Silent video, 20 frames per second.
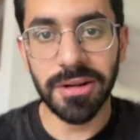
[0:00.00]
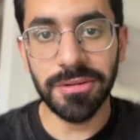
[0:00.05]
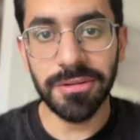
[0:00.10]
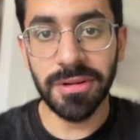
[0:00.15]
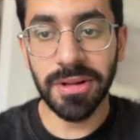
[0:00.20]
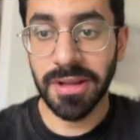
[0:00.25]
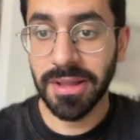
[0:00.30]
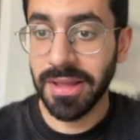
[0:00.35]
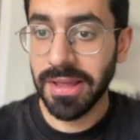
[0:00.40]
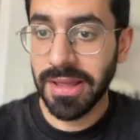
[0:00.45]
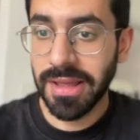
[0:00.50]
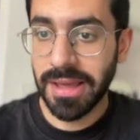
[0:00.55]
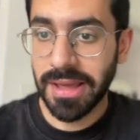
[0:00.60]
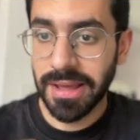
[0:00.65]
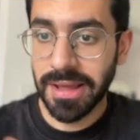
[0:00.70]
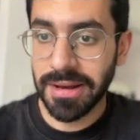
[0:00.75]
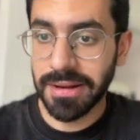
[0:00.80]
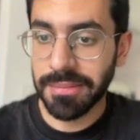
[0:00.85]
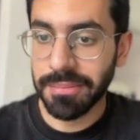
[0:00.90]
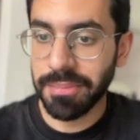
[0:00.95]
out
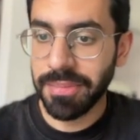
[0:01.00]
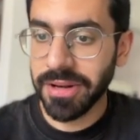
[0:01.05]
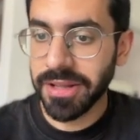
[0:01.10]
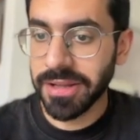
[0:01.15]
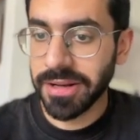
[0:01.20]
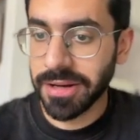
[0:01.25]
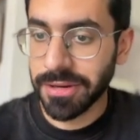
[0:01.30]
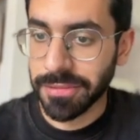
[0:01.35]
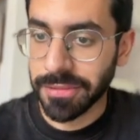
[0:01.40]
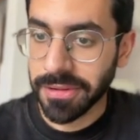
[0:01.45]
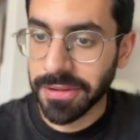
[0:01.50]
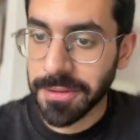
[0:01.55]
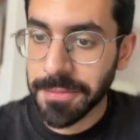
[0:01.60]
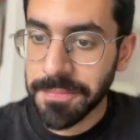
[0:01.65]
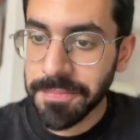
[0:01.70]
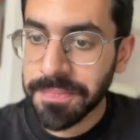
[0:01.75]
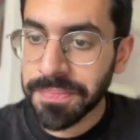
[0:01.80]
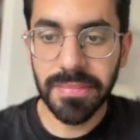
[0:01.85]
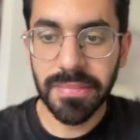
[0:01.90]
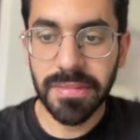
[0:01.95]
and play around.
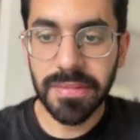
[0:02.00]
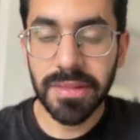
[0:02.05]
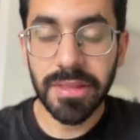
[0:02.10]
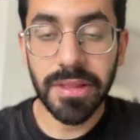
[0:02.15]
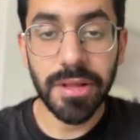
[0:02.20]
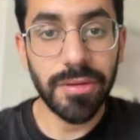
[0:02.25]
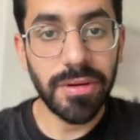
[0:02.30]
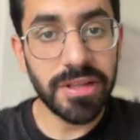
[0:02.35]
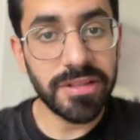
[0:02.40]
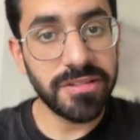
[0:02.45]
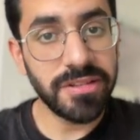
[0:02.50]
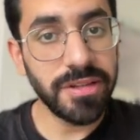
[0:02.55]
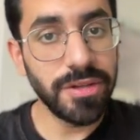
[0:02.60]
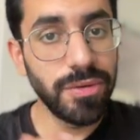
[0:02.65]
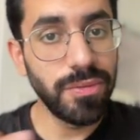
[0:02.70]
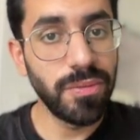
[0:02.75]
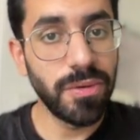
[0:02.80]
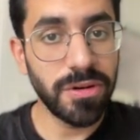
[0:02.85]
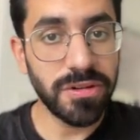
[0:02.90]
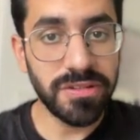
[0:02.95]
Now let's say
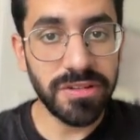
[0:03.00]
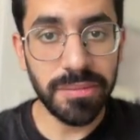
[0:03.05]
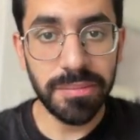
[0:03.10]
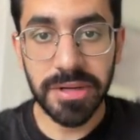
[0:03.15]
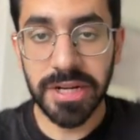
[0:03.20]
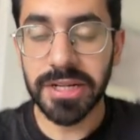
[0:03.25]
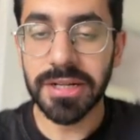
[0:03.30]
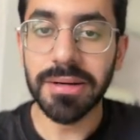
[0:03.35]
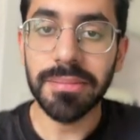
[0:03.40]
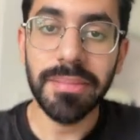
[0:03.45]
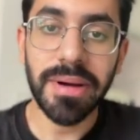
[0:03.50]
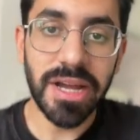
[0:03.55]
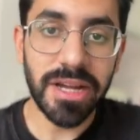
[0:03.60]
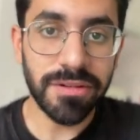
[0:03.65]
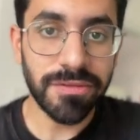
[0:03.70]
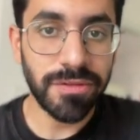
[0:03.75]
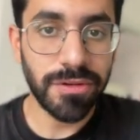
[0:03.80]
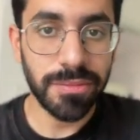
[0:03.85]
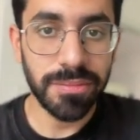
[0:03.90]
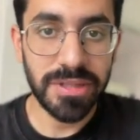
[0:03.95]
you want some data
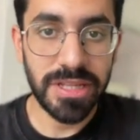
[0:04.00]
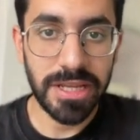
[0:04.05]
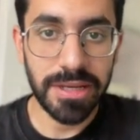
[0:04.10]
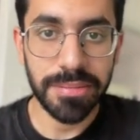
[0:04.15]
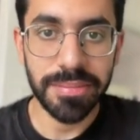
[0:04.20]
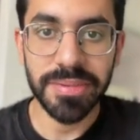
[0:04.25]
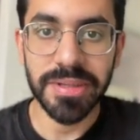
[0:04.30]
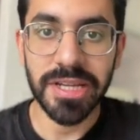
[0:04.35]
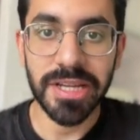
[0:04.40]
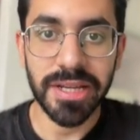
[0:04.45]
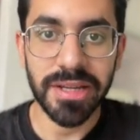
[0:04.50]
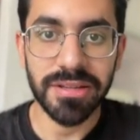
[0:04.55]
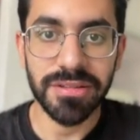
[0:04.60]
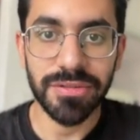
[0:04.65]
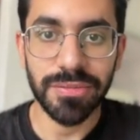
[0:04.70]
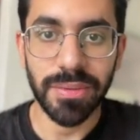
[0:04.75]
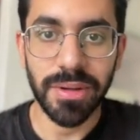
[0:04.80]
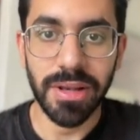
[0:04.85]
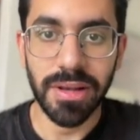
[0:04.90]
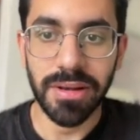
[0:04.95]
back from the API
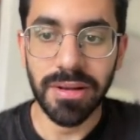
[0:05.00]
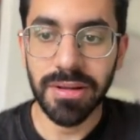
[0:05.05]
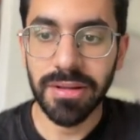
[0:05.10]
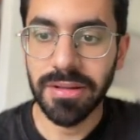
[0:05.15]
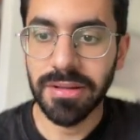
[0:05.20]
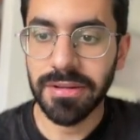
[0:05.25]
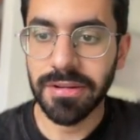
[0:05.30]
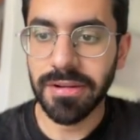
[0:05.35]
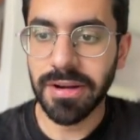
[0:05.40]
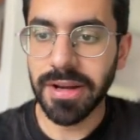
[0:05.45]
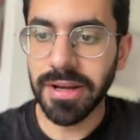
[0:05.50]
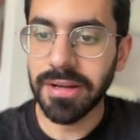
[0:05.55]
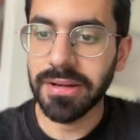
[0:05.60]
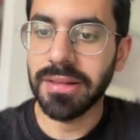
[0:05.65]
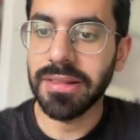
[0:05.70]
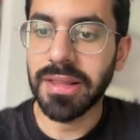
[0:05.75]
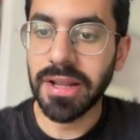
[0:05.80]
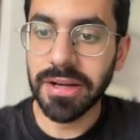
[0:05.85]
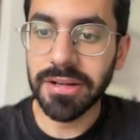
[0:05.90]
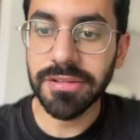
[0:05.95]
as well, right?
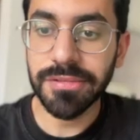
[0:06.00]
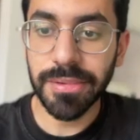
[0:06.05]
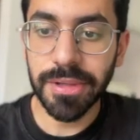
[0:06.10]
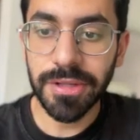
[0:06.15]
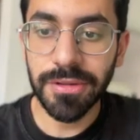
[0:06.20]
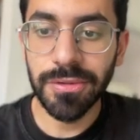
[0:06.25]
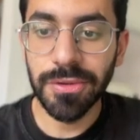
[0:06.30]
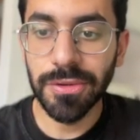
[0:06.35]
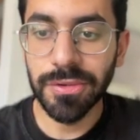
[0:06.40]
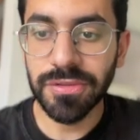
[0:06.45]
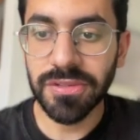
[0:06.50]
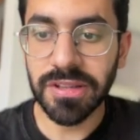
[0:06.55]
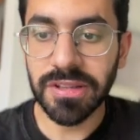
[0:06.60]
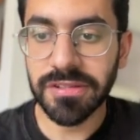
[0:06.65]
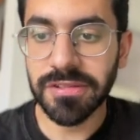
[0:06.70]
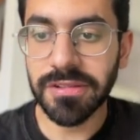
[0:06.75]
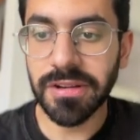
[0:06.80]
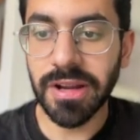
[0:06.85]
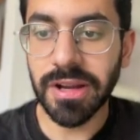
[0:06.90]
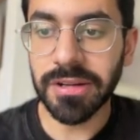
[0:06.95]
That is when you use
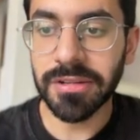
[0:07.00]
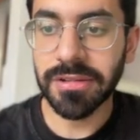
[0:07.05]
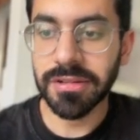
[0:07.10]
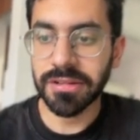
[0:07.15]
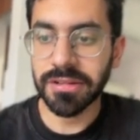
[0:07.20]
extract